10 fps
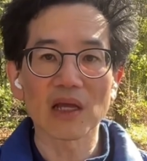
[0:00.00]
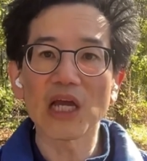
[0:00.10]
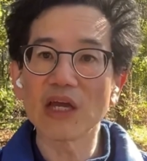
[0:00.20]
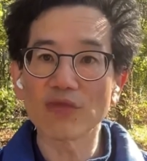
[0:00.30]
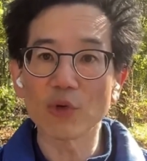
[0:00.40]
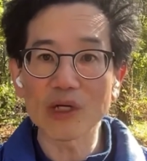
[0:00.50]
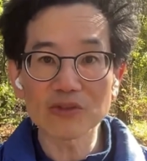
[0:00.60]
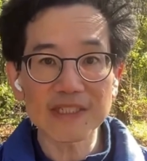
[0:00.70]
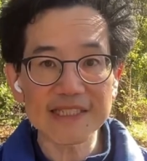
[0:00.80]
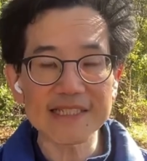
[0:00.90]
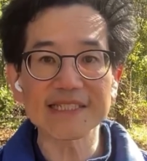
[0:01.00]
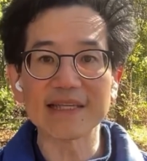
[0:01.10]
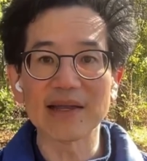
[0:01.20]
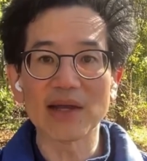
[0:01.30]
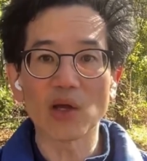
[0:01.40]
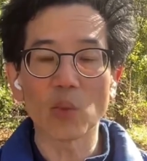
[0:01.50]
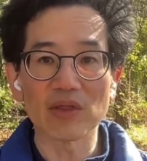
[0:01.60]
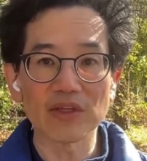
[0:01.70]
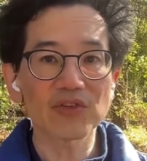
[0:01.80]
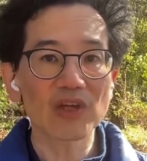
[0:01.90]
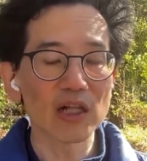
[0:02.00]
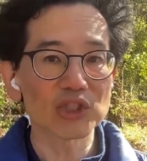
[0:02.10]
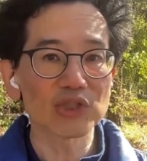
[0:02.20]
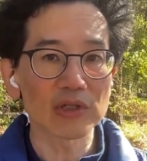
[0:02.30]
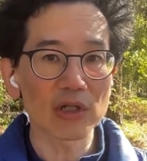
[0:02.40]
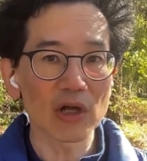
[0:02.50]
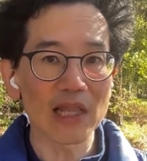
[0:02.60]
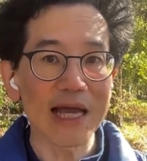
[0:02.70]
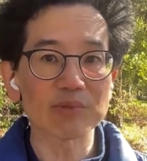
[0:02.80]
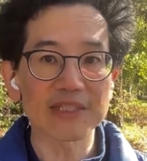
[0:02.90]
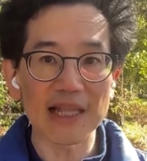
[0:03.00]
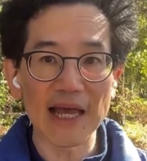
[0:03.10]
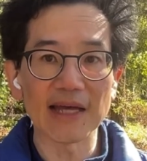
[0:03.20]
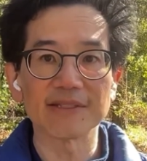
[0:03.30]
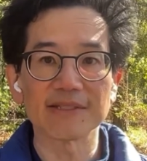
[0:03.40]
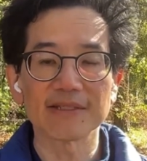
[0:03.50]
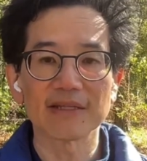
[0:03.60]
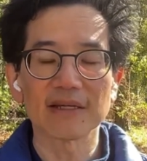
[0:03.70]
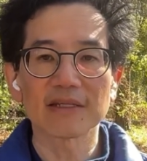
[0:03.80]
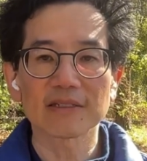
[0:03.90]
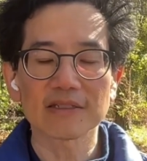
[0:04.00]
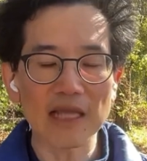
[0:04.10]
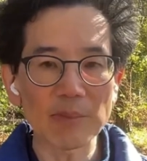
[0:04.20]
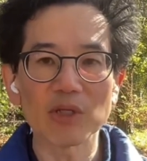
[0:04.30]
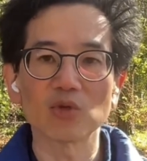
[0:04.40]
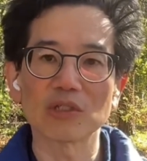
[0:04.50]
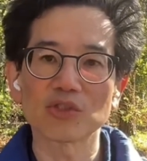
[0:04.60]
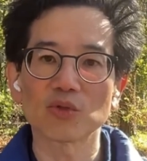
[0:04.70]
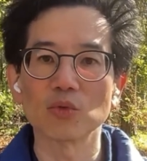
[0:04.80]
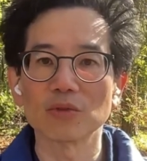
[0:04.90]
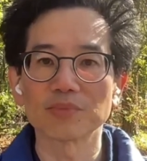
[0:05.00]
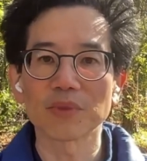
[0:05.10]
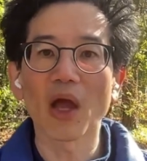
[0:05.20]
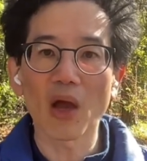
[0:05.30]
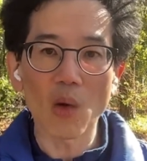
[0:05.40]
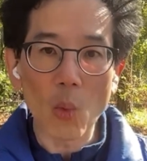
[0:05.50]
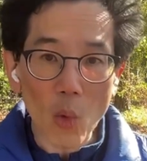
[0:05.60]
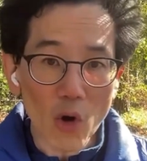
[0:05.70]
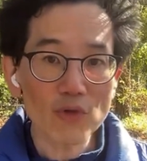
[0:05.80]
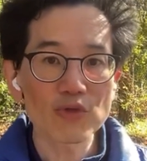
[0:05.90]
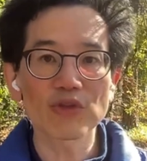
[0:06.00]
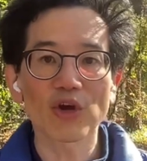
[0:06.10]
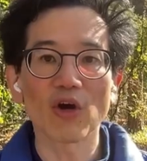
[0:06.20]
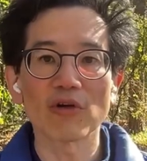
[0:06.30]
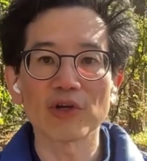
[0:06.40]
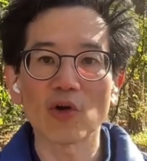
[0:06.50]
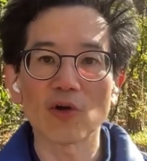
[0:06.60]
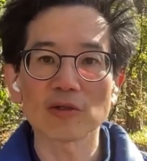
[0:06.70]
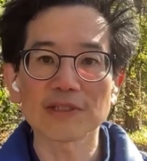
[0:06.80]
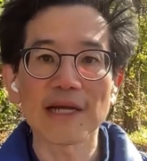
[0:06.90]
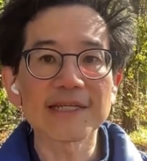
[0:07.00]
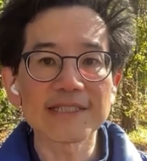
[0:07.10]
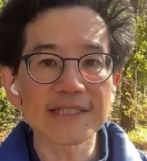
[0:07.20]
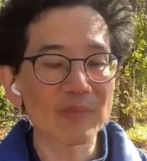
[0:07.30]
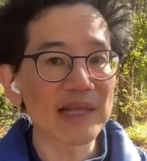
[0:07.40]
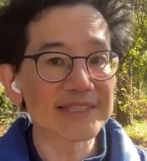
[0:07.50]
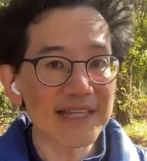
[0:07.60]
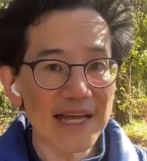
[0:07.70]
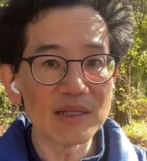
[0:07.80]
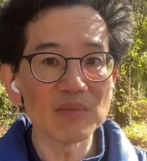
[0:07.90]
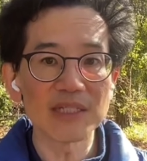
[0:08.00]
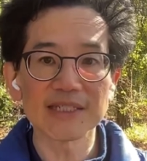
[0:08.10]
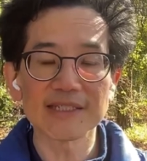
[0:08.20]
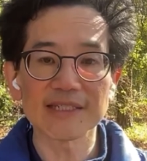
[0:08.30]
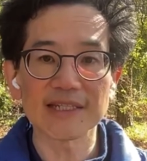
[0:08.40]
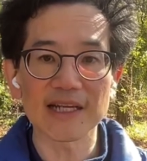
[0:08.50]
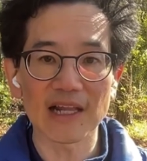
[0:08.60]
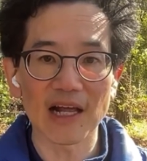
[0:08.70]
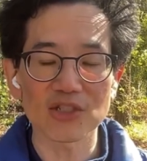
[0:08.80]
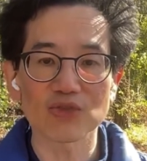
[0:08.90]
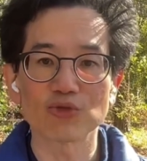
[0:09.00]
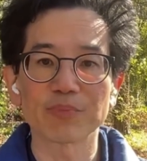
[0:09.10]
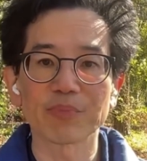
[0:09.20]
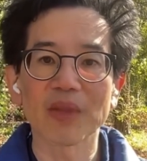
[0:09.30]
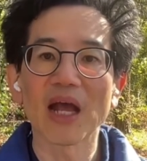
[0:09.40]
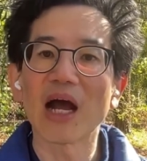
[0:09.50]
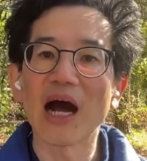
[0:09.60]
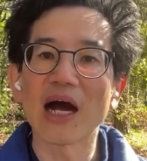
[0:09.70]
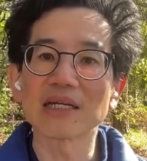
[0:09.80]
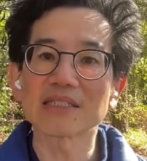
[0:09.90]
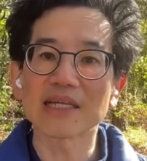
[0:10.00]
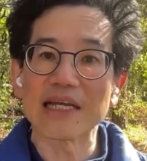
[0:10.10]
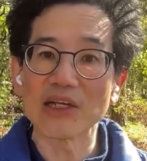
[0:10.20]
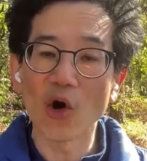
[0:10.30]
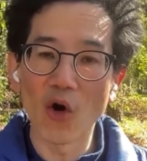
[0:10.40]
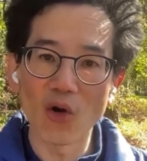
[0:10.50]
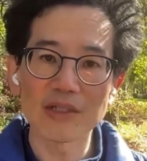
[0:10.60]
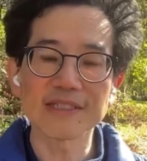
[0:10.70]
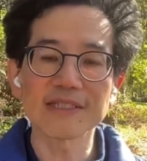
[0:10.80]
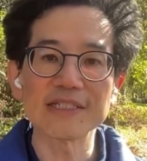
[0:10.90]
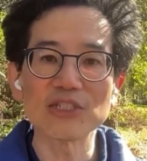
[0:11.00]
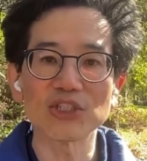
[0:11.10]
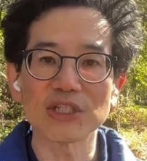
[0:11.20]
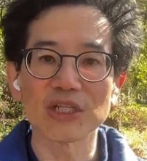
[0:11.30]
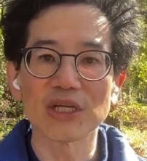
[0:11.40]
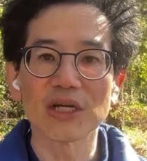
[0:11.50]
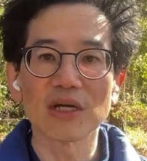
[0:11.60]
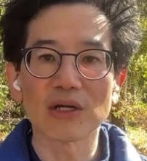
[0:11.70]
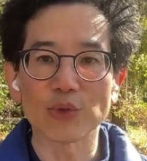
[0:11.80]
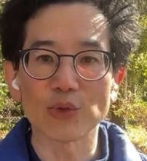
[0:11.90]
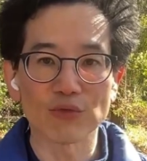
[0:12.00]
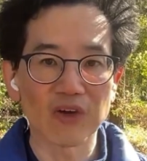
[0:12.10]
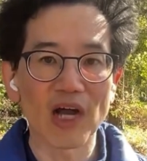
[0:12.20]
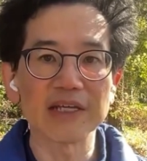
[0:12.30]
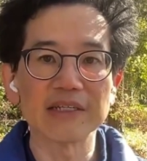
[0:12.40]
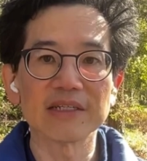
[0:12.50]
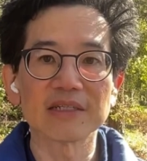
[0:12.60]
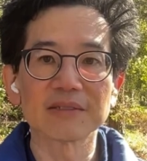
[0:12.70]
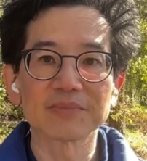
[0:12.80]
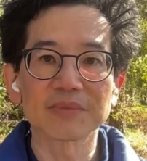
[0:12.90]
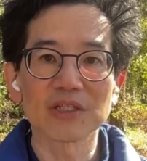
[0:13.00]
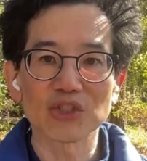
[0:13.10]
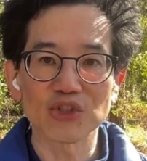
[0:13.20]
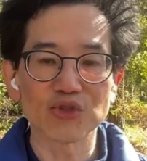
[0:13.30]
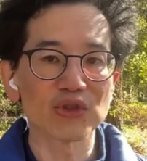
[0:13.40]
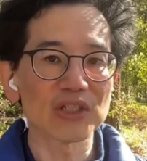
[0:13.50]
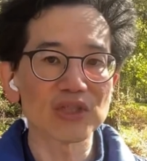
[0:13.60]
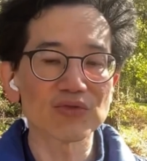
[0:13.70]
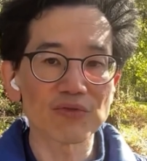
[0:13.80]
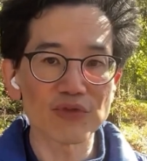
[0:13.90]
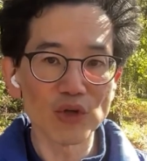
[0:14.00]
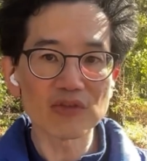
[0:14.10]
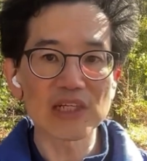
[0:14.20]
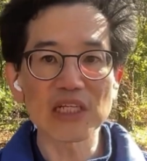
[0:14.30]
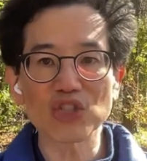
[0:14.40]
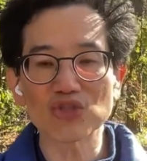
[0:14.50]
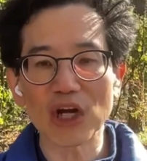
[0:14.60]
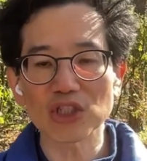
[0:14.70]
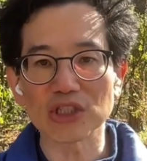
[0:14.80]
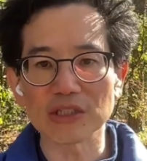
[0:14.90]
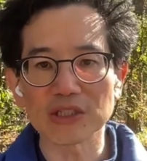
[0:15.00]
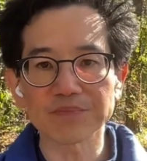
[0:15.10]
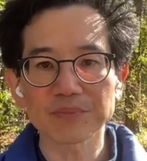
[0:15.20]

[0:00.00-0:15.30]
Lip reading: If you want to see where this cultural collapse lands, step into a school, walk through the corridors, spend 10 minutes in a classroom, ask any honest teacher, you'll find students refusing instructions,